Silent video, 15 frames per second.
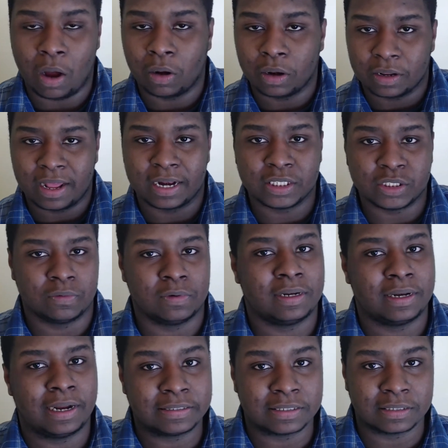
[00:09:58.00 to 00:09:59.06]
of that is really
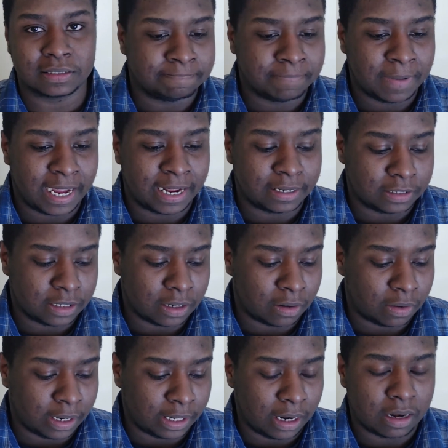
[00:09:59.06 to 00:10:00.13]
nice to see, and
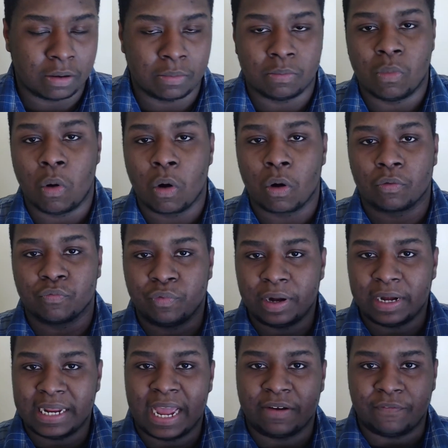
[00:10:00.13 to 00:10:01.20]
and a more
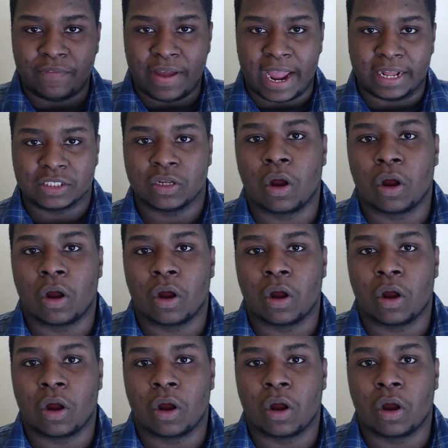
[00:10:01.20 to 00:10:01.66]
really advanced